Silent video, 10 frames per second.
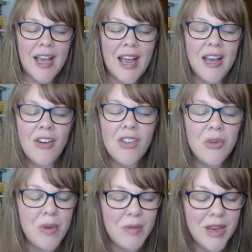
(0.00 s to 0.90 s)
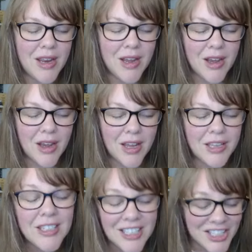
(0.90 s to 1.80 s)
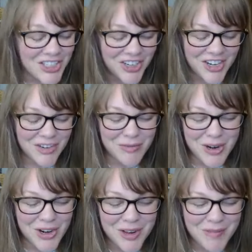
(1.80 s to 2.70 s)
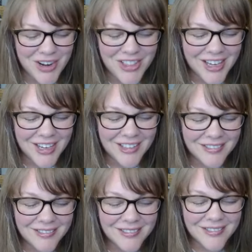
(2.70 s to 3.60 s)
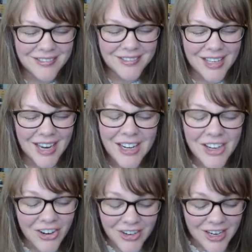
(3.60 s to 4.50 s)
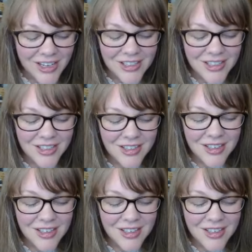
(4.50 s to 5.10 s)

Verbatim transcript: and all the women in the sisterhood of Mary and Martha and incourage.